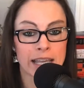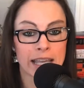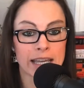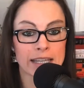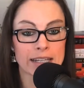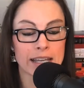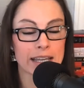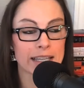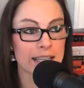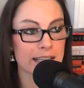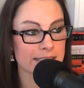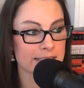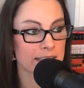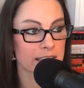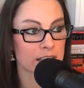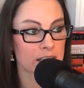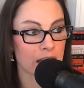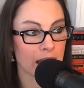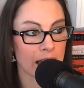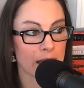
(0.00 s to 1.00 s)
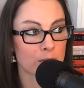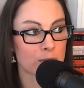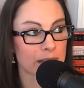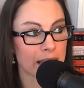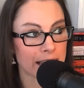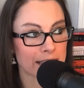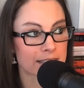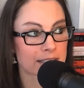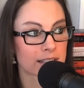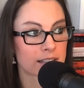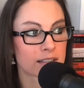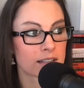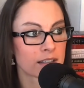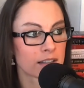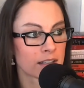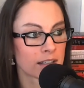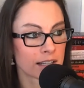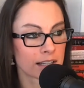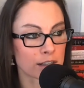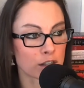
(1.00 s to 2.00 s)
And I guess I would like to
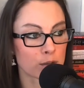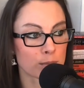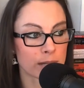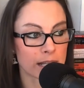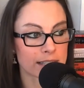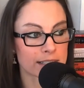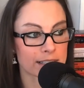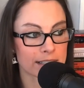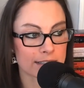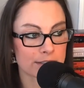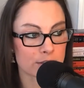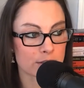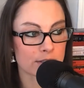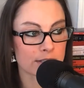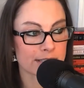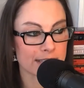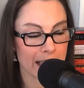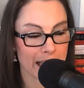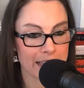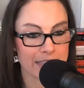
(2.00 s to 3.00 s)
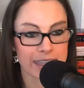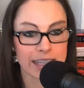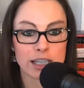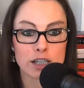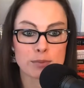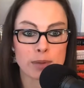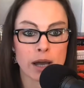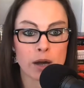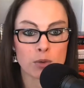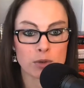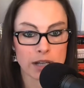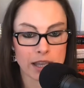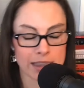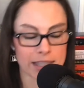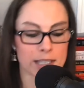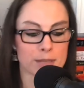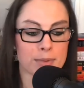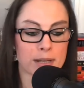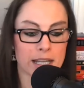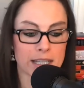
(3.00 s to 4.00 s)
illuminate the listeners, because when I
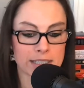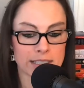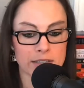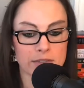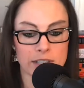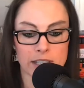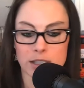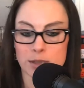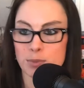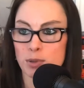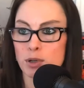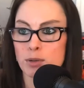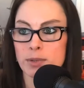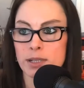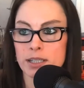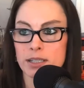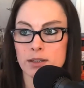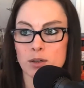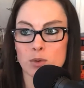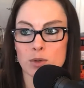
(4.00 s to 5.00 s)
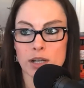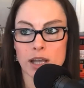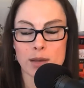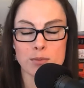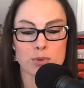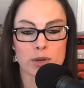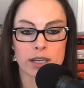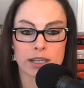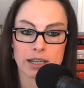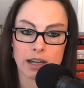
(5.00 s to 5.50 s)
think about activity in the Permian and when I break it